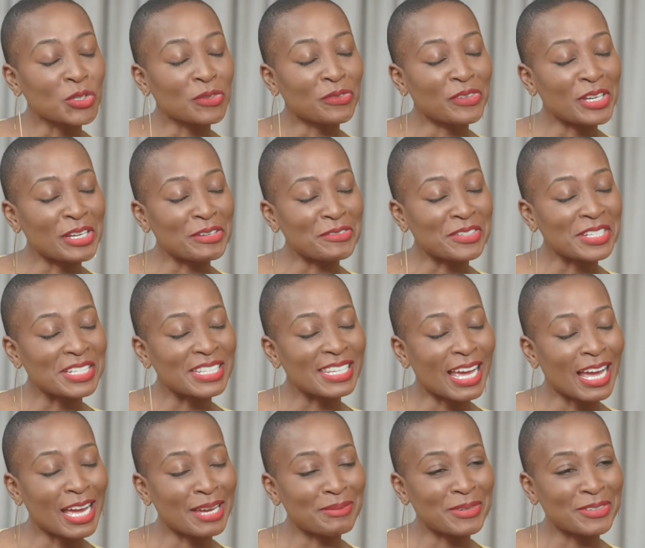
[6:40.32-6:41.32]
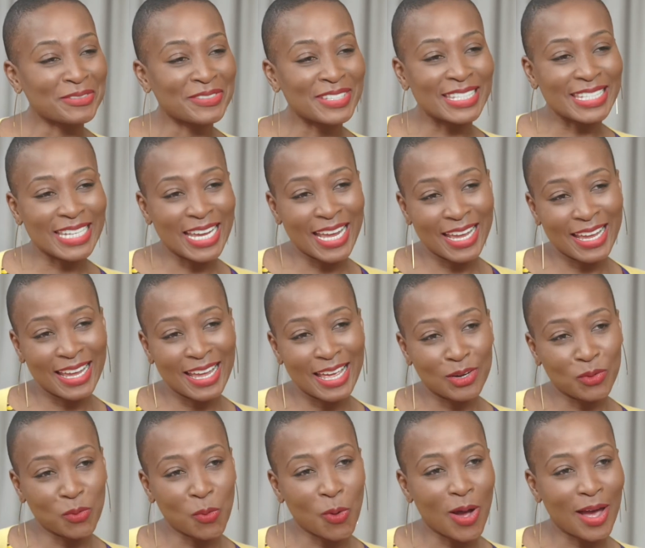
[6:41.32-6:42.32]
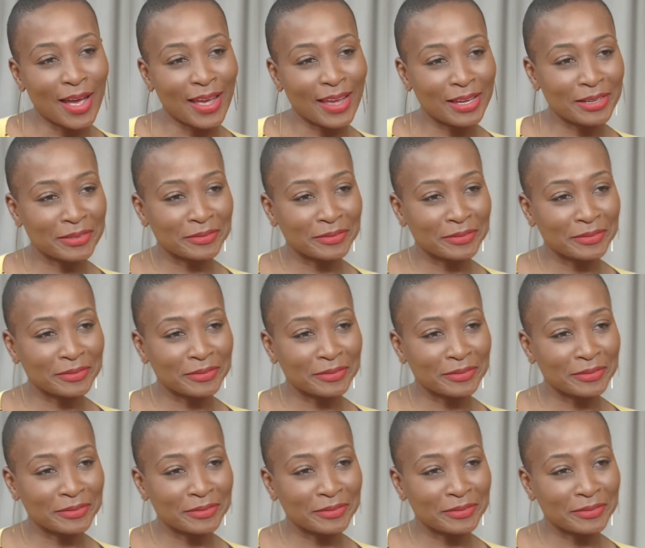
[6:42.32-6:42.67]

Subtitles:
your favorite time of day and why?